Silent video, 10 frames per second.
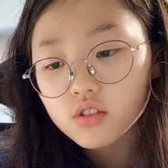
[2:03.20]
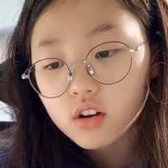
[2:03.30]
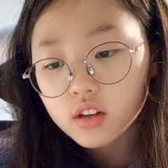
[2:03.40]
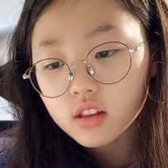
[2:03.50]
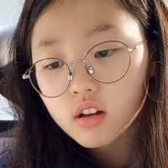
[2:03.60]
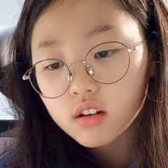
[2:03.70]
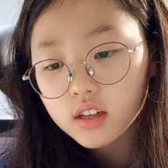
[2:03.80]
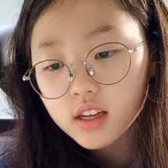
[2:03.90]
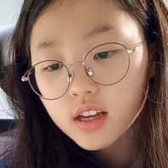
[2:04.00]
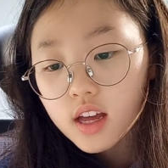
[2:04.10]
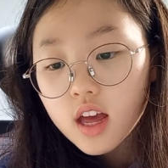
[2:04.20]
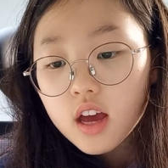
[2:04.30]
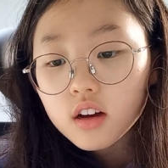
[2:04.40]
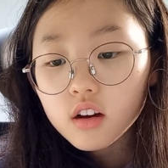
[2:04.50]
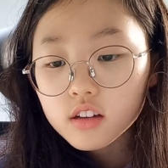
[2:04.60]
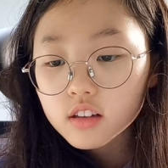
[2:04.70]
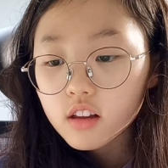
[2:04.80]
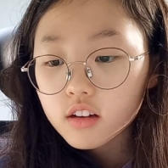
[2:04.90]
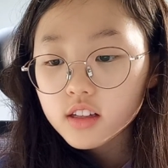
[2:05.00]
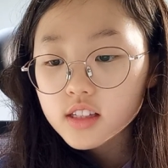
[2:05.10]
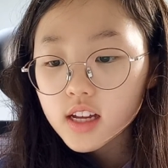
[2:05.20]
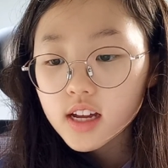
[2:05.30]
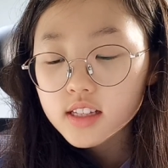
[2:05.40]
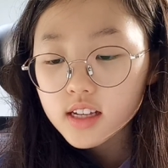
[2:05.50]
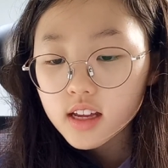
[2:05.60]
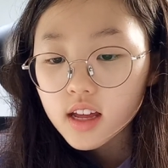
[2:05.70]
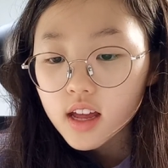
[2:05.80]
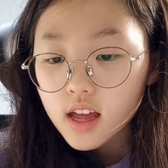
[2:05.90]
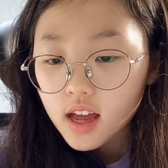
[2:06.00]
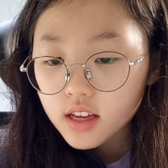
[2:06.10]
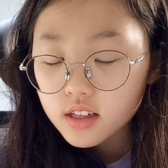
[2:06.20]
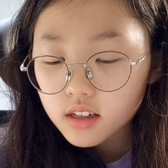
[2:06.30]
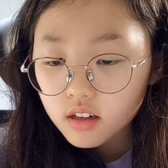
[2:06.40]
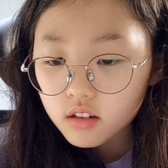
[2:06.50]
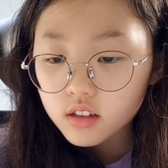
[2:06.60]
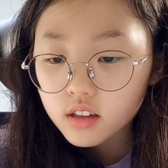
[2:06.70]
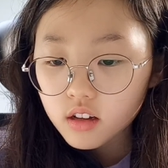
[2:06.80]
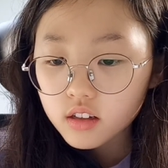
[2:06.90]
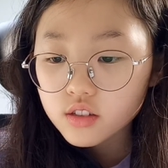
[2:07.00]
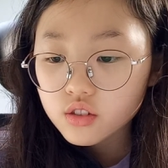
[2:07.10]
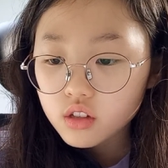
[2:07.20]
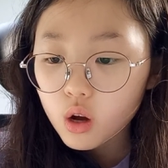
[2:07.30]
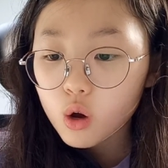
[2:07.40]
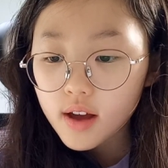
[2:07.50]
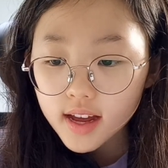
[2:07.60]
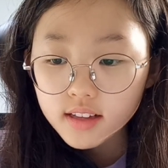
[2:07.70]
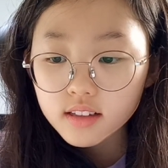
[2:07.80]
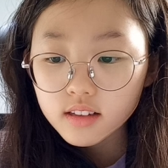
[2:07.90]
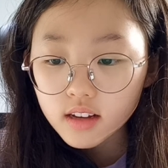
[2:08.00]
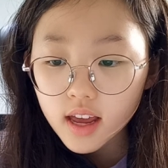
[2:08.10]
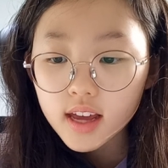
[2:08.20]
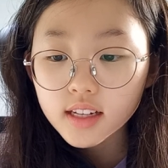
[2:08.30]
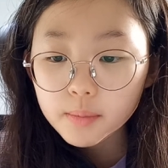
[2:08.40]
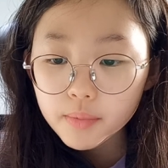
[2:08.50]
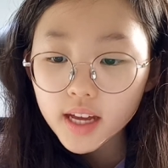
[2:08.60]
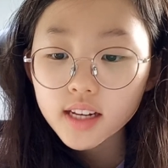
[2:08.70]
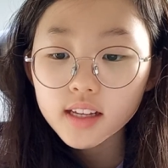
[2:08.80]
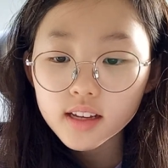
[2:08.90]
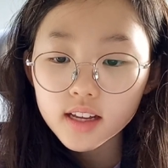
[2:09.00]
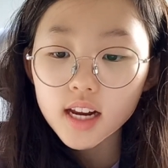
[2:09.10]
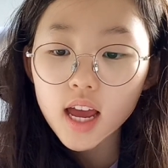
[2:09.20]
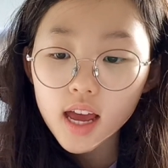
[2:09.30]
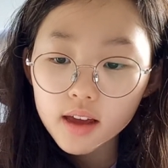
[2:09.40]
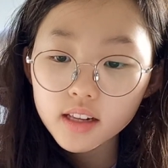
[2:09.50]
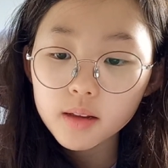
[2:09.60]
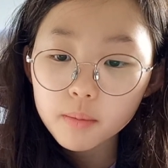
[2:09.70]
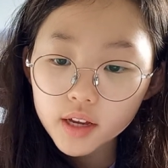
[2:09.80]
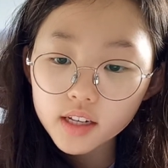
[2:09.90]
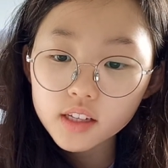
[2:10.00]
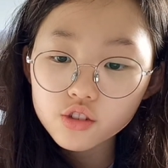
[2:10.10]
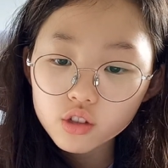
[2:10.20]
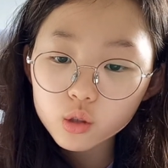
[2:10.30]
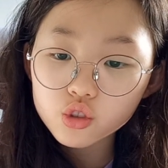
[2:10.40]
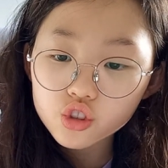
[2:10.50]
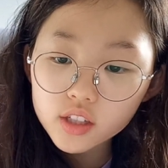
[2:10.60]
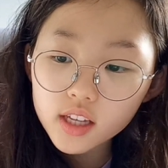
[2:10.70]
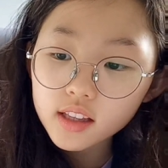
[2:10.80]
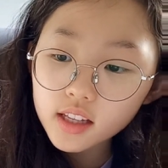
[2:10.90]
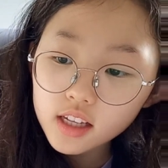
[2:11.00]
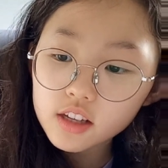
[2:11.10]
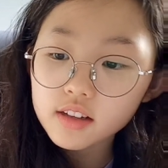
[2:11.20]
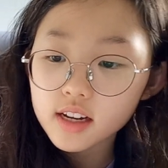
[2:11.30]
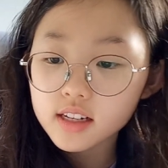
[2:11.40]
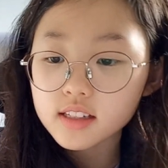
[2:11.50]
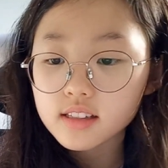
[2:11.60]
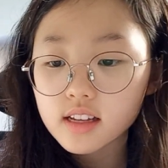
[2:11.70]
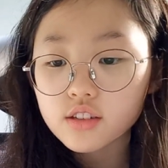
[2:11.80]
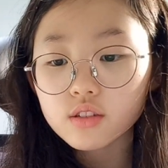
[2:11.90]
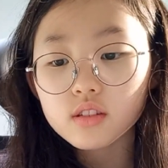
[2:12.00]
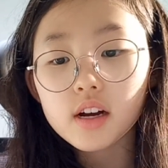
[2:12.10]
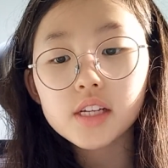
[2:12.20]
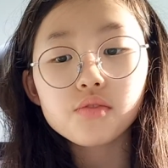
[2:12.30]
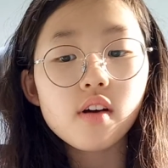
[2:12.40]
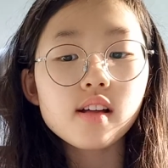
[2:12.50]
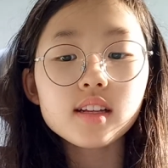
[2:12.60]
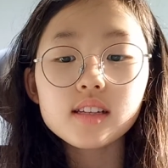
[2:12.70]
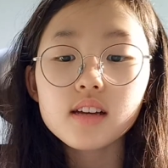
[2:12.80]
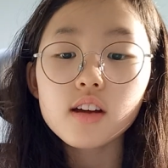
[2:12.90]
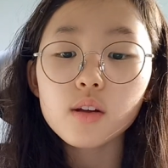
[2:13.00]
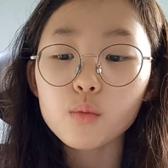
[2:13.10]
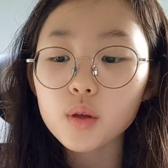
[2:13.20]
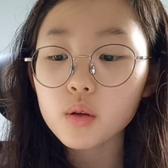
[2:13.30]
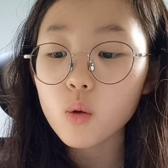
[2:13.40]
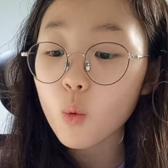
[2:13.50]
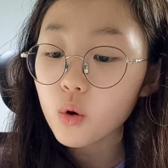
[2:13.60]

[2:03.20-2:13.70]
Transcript: Cocky Locky. Cocky Locky said, Cocky Locky saw Henny Penny, and Henny Penny saw Licken Licken, and he said the sky's falling down and we'll